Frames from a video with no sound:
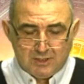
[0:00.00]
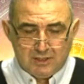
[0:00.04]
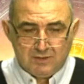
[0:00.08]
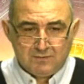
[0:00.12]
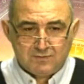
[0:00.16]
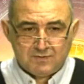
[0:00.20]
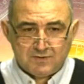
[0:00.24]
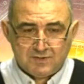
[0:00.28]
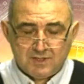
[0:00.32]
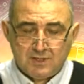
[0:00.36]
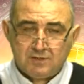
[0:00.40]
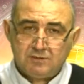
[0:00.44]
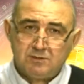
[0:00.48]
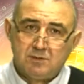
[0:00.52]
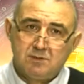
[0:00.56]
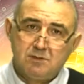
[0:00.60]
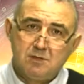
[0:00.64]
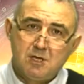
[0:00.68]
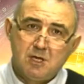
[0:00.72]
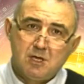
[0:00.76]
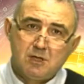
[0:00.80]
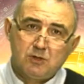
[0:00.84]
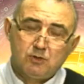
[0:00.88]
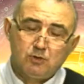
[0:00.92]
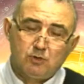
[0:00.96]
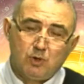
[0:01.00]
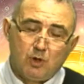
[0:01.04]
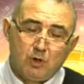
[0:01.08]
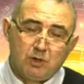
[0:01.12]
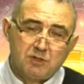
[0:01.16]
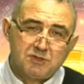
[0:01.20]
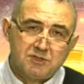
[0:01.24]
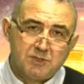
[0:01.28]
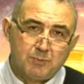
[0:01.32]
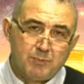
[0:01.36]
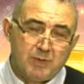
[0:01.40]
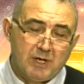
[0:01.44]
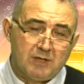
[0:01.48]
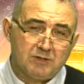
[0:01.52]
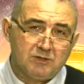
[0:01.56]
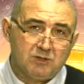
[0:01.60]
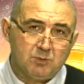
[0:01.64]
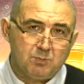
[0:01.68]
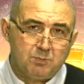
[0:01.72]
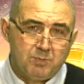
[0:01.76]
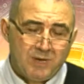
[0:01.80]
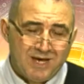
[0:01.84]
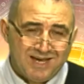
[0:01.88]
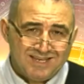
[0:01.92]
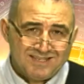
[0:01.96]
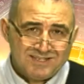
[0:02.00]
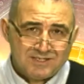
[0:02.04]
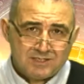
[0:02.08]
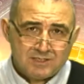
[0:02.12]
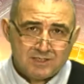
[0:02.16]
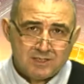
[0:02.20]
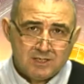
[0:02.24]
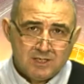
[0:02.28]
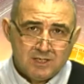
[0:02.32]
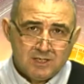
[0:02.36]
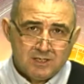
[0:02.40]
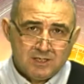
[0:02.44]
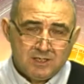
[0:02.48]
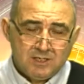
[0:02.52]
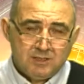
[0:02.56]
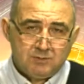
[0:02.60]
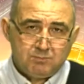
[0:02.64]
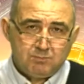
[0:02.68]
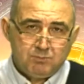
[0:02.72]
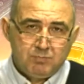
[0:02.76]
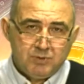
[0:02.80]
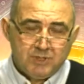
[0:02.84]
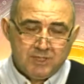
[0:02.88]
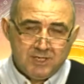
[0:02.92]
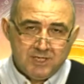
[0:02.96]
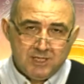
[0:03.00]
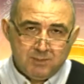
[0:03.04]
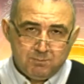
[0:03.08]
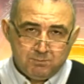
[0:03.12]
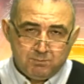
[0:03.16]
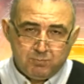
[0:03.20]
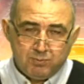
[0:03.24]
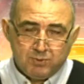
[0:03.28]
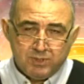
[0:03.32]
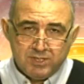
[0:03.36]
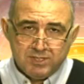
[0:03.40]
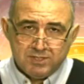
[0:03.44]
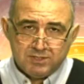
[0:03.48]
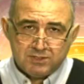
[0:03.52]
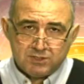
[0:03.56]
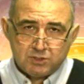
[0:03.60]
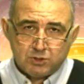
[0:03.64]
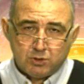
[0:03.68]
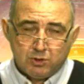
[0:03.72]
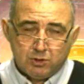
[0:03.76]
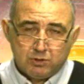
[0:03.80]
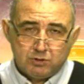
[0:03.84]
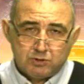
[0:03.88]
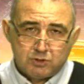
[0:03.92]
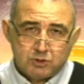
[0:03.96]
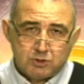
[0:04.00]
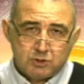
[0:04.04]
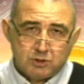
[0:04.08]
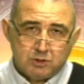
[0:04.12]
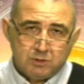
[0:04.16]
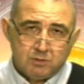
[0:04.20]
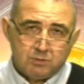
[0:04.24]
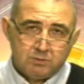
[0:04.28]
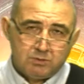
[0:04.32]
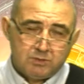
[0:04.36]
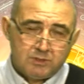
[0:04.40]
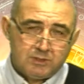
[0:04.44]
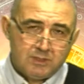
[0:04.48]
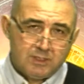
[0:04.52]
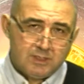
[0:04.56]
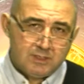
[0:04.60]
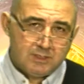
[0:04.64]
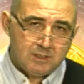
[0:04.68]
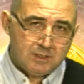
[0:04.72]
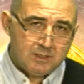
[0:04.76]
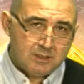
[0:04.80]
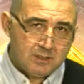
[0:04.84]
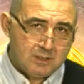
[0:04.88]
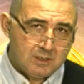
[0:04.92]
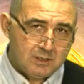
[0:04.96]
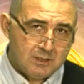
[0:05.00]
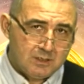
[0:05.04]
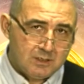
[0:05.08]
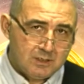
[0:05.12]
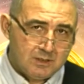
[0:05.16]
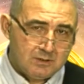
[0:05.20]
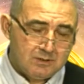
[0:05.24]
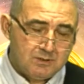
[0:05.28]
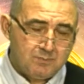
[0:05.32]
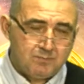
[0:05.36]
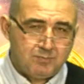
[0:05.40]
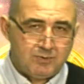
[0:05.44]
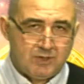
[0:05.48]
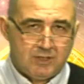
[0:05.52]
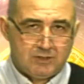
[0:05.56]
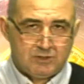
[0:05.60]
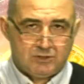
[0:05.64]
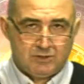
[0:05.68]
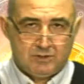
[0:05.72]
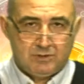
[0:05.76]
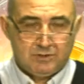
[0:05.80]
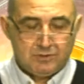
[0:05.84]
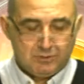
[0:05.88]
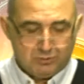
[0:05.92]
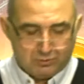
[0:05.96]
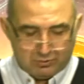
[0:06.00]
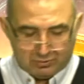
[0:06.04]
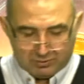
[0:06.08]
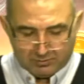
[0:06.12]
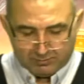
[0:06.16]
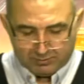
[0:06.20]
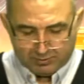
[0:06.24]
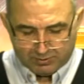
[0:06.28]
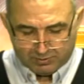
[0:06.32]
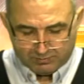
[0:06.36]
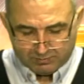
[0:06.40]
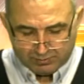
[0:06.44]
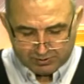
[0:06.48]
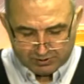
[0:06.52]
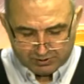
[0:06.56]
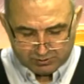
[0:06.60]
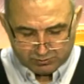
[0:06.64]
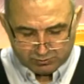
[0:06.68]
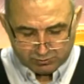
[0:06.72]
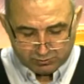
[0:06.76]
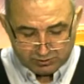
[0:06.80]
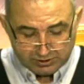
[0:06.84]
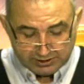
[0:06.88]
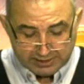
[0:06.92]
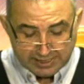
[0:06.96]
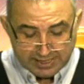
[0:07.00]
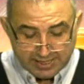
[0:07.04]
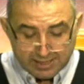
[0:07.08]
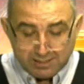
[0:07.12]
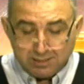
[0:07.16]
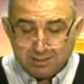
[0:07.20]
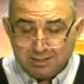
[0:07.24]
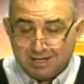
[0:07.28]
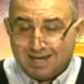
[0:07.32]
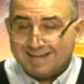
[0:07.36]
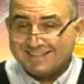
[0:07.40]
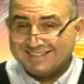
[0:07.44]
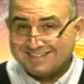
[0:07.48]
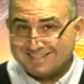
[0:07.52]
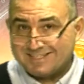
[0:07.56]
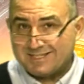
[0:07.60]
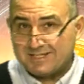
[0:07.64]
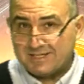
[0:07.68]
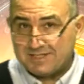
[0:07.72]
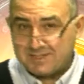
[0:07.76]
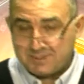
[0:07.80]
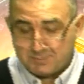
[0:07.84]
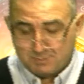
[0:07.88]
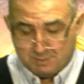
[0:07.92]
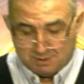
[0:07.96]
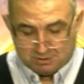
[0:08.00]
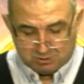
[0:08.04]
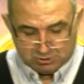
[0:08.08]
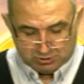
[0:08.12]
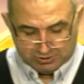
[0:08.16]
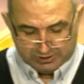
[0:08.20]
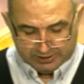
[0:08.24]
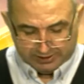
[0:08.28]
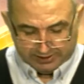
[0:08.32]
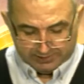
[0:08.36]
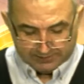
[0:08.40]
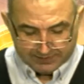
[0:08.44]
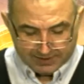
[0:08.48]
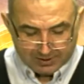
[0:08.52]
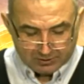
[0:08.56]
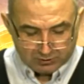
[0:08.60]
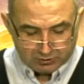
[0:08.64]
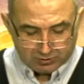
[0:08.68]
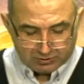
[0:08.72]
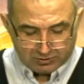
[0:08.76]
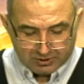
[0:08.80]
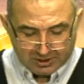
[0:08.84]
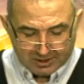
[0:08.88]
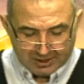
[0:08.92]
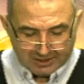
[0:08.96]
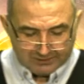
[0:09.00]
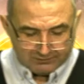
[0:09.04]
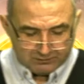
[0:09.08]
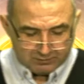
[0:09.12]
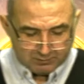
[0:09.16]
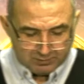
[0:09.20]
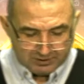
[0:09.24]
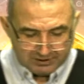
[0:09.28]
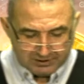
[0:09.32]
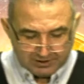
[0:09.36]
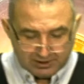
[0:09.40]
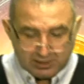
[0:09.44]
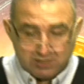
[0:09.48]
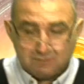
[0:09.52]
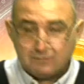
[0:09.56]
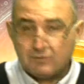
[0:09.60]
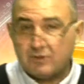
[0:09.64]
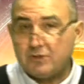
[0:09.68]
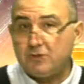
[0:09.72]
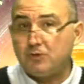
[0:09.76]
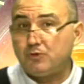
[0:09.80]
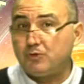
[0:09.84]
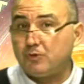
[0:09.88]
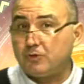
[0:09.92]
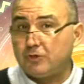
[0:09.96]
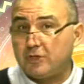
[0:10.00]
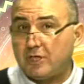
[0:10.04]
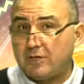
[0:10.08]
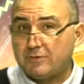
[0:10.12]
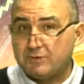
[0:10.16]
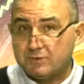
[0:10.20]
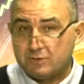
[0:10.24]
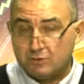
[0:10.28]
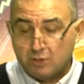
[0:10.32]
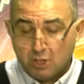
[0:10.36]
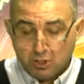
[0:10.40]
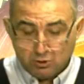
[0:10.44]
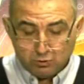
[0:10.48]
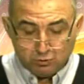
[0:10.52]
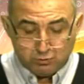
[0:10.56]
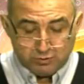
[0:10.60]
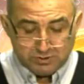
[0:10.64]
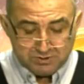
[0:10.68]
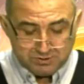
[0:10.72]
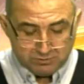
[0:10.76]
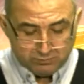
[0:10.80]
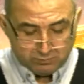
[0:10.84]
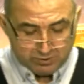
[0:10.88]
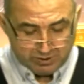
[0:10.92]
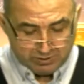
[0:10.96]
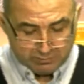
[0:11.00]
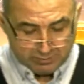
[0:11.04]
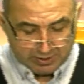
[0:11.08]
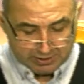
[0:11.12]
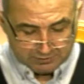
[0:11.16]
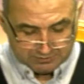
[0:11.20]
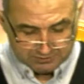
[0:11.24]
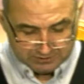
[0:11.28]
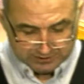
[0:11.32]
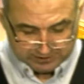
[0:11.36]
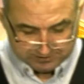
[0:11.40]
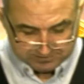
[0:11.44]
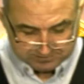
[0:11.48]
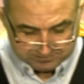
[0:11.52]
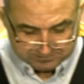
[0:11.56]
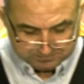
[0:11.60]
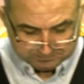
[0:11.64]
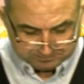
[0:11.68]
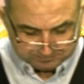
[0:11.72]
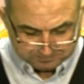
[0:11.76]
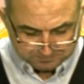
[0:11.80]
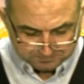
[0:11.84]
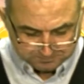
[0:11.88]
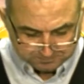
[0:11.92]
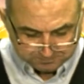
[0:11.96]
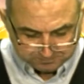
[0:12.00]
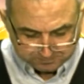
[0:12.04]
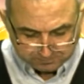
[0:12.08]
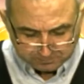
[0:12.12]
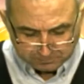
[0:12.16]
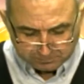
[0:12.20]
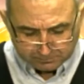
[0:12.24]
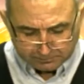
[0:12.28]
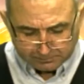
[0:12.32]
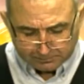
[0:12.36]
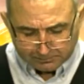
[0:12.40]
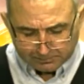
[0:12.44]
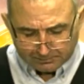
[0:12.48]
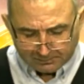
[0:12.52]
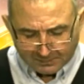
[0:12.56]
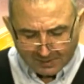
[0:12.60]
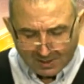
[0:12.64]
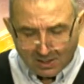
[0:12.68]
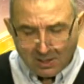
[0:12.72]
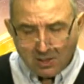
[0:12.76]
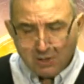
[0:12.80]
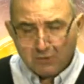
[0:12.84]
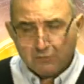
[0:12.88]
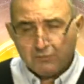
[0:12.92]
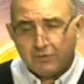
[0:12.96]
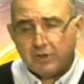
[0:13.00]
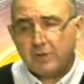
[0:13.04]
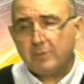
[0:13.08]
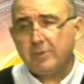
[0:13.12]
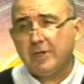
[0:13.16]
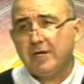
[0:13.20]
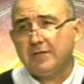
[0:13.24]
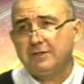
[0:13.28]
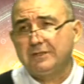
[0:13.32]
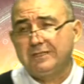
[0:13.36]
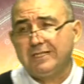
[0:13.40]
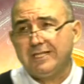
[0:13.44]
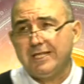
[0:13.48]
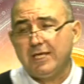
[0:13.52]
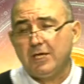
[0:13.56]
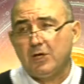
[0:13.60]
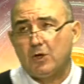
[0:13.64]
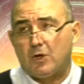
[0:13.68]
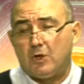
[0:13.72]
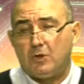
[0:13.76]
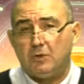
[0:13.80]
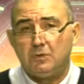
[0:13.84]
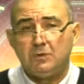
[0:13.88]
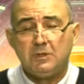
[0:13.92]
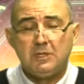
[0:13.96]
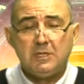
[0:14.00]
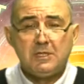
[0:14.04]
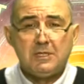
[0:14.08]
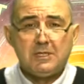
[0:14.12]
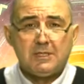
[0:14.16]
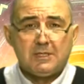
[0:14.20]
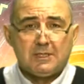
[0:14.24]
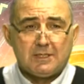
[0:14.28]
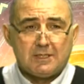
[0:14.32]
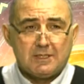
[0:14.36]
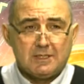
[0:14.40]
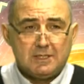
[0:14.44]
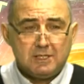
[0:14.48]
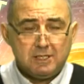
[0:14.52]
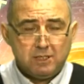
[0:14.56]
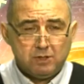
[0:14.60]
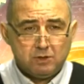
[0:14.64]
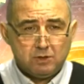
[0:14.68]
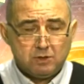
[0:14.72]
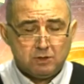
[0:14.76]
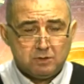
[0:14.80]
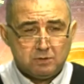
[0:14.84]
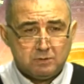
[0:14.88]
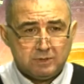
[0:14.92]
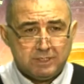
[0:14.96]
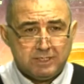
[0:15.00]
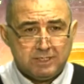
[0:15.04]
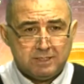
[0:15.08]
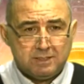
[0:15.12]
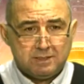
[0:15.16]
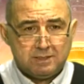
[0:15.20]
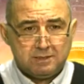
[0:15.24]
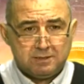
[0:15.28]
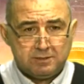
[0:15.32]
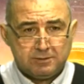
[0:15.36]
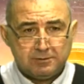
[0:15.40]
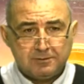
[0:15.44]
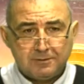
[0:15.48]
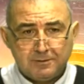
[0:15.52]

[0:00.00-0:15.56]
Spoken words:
Satan talks about the past, he brings also depression to the Cancer especially. So they have to be careful in 2021 about that. What about Leo? Leo,